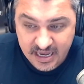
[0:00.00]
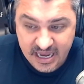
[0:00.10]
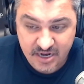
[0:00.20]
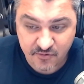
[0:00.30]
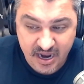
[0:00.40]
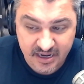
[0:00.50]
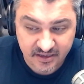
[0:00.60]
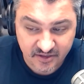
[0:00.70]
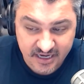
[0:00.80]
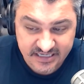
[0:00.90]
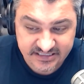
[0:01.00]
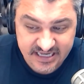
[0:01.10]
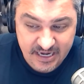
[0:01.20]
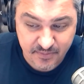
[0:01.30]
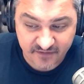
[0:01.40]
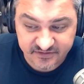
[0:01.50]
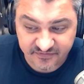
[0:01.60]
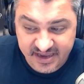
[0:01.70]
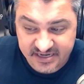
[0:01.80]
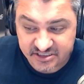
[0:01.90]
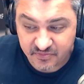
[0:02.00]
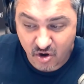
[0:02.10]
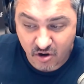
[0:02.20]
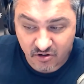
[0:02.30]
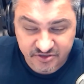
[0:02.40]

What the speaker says: anyway, like I said, I'm off to Vegas tomorrow,